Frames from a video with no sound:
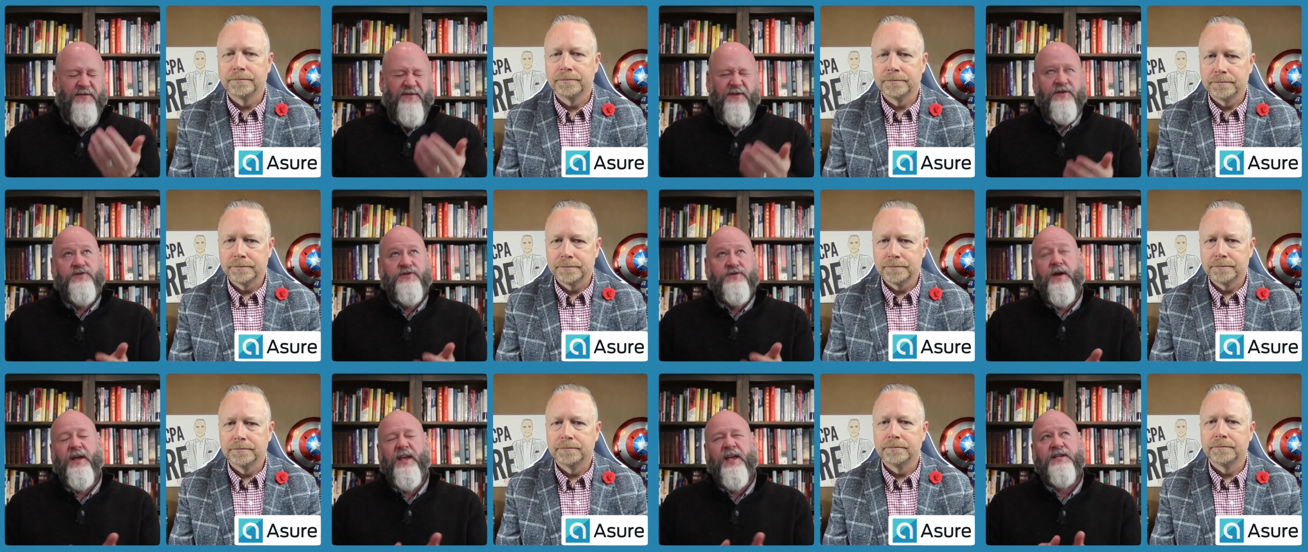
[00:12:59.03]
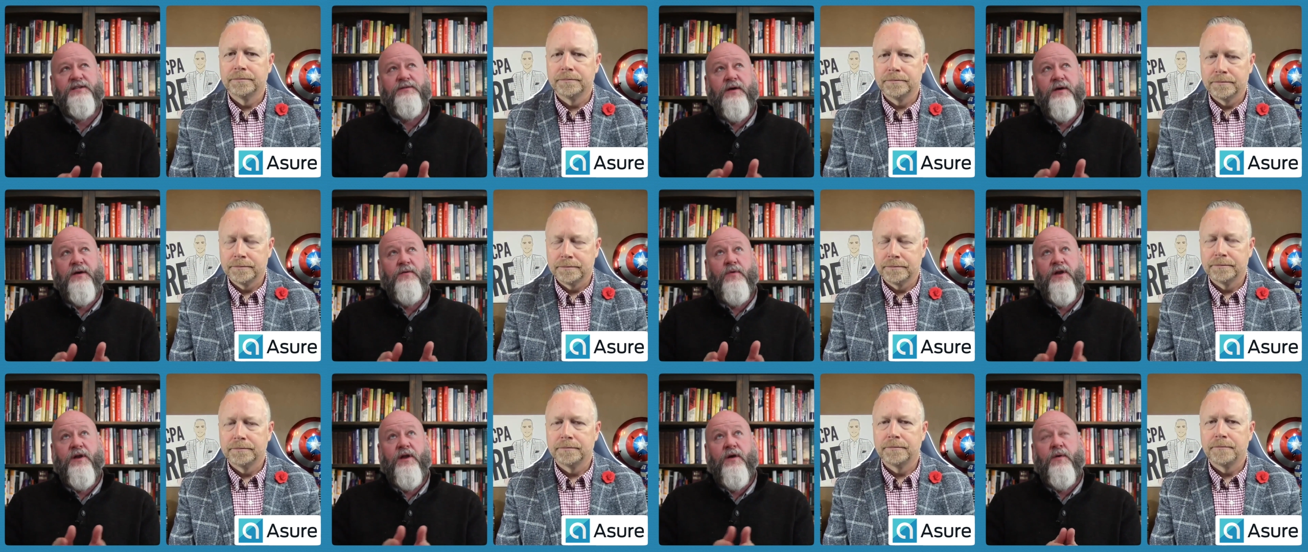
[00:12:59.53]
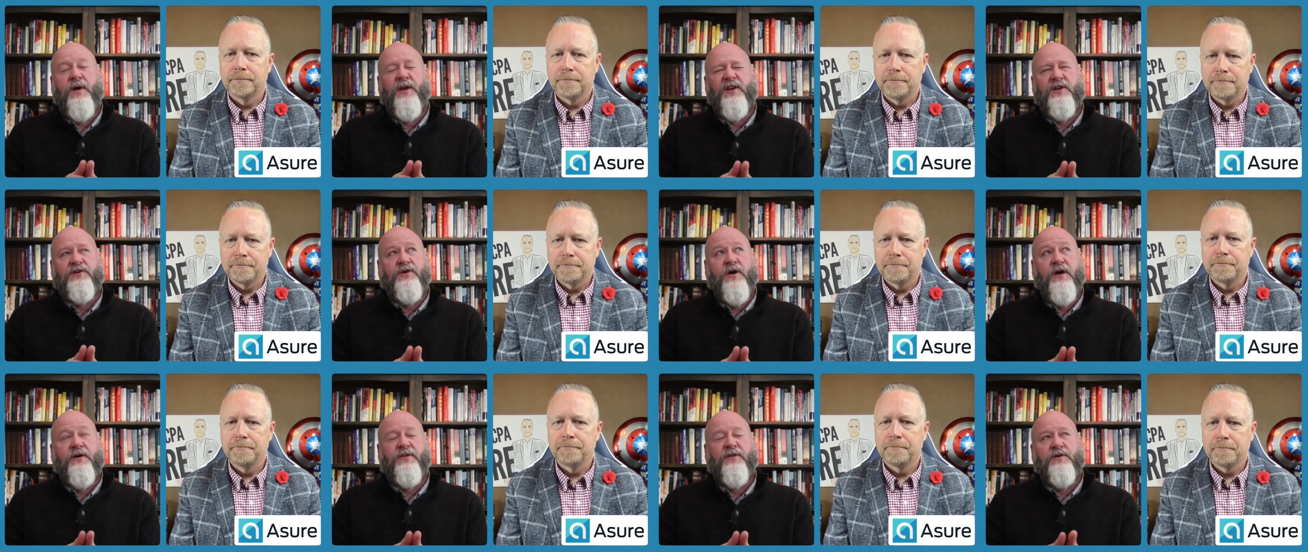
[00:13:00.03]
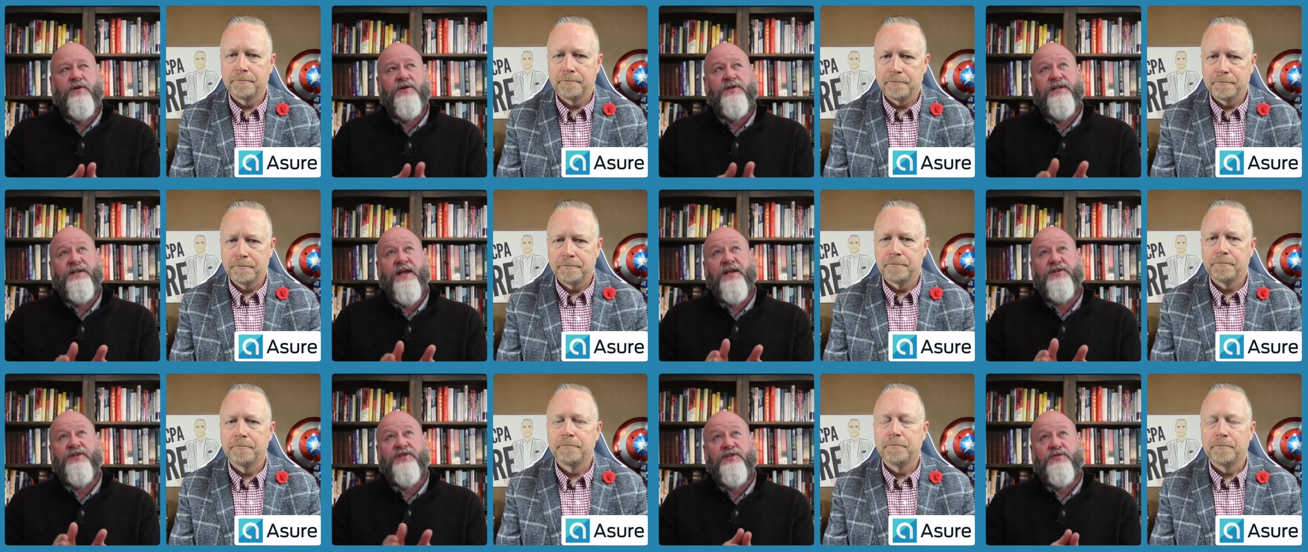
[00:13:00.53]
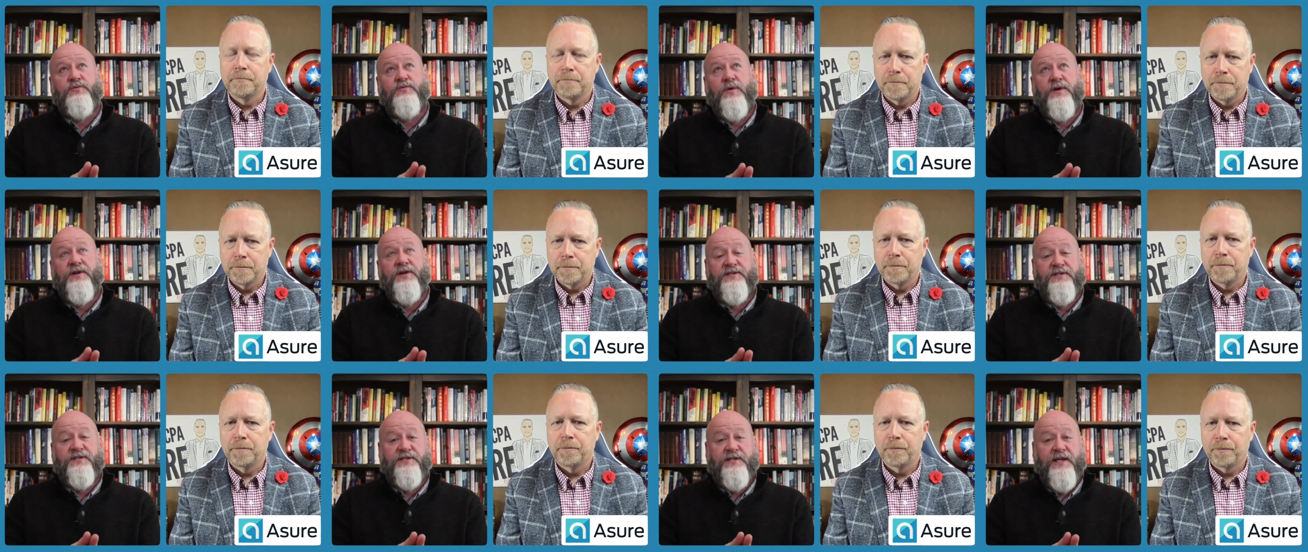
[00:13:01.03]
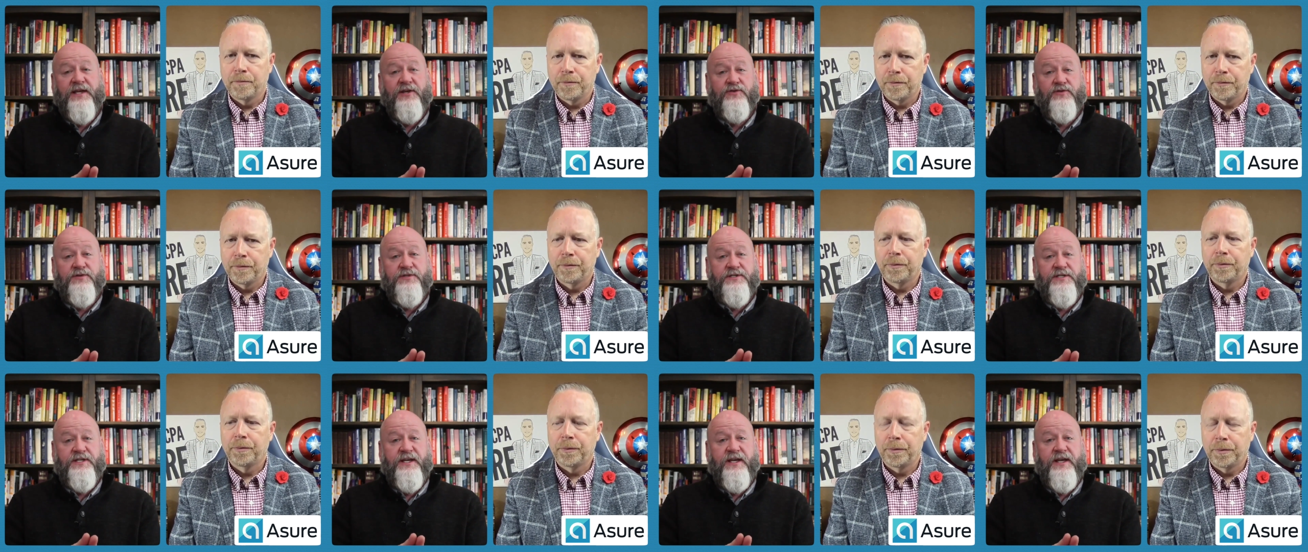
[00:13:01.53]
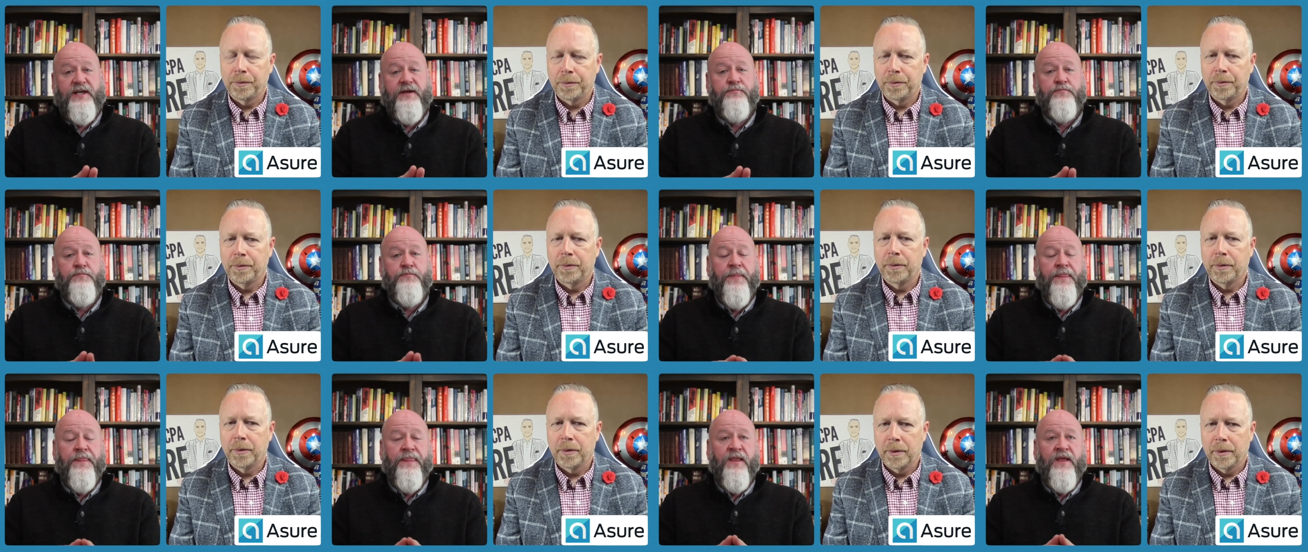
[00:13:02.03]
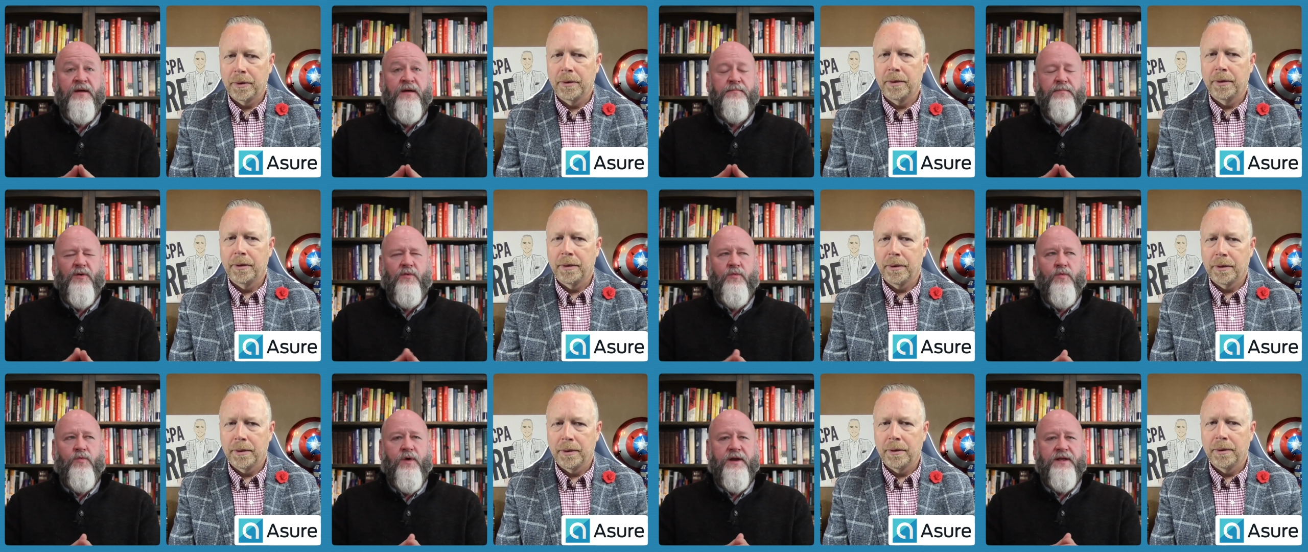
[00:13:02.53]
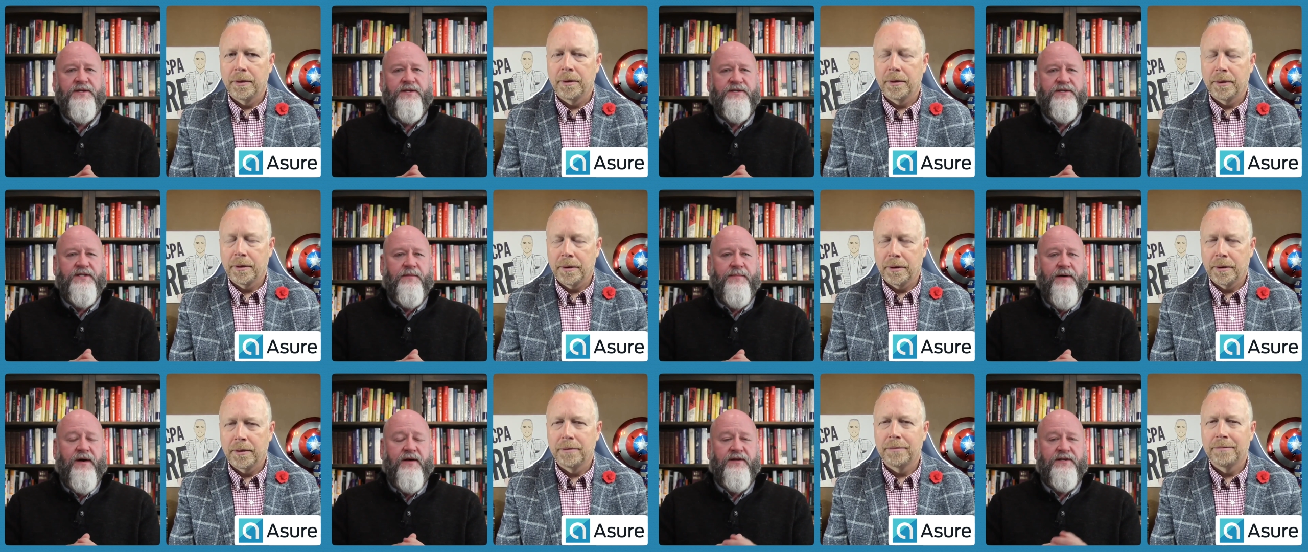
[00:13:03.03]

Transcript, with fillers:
Speaker 1: so I guess what I want you to talk through is not just what is a Schedule C, but what is it about a